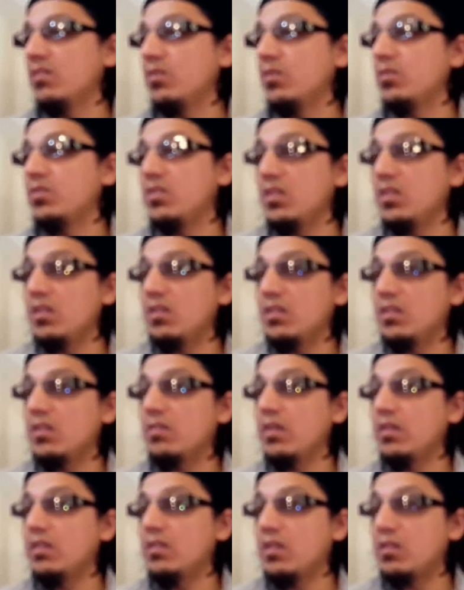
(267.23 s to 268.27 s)
You'll see
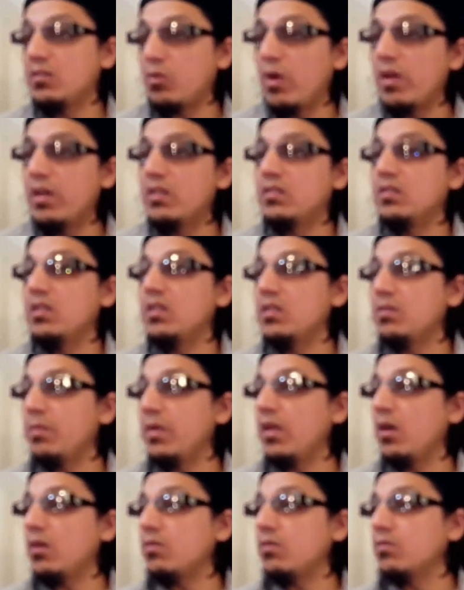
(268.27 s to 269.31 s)
even the toilet seat is
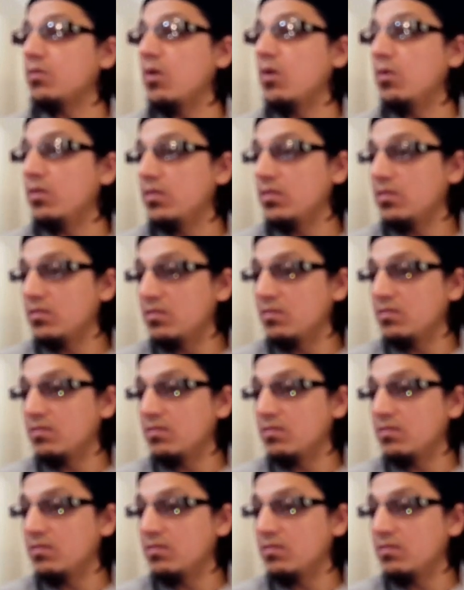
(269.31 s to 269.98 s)
made out of gold.